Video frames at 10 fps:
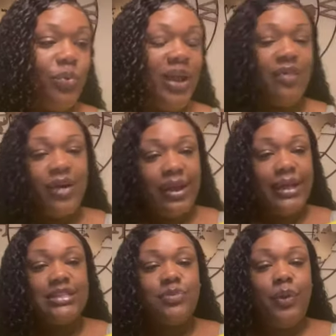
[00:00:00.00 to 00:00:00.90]
We have our
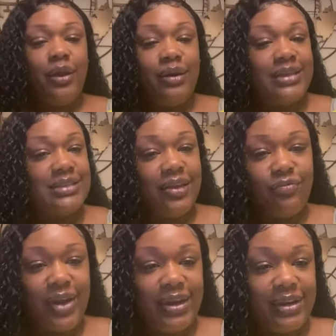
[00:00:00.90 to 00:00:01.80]
guest speaker that's getting
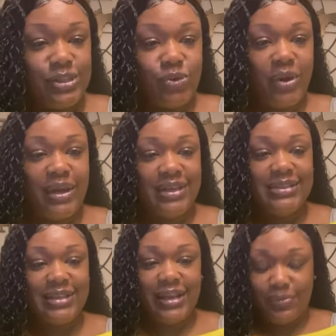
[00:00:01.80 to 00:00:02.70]
ready to join us
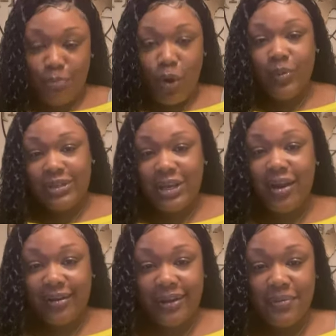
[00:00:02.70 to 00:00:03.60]

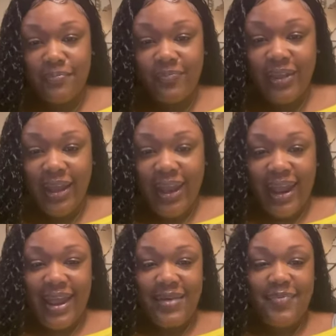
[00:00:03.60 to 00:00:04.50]
momentarily.
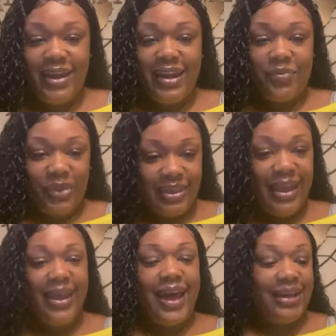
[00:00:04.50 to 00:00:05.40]
Amen. And we
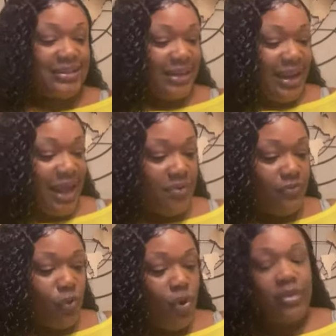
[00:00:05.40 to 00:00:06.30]
thank God tonight
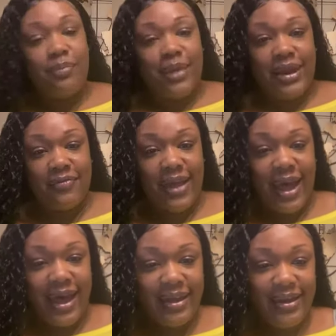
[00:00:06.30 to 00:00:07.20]
for the man of
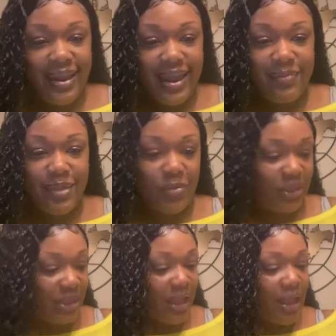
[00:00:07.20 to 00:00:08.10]
God. Amen. We
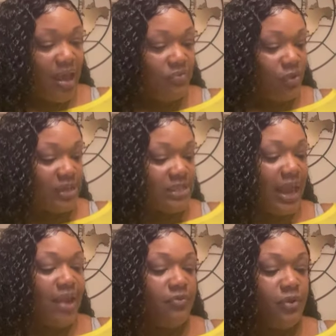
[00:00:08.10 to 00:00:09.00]
thank God for his
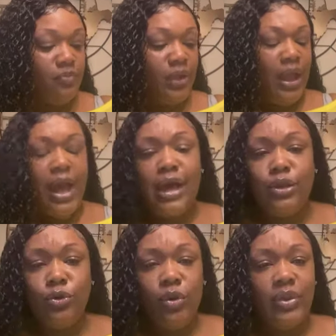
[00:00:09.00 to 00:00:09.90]
life.
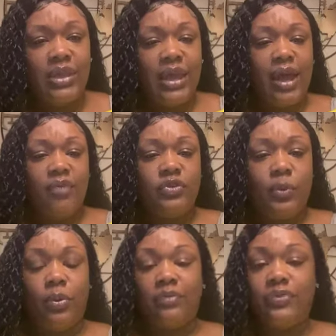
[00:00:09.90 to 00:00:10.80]
Hallelujah. We thank God for the
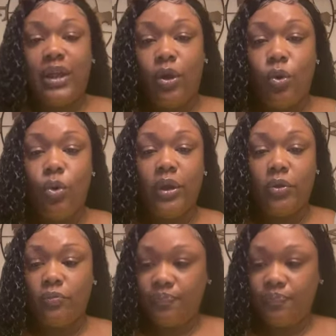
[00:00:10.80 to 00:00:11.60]
prophetic oil.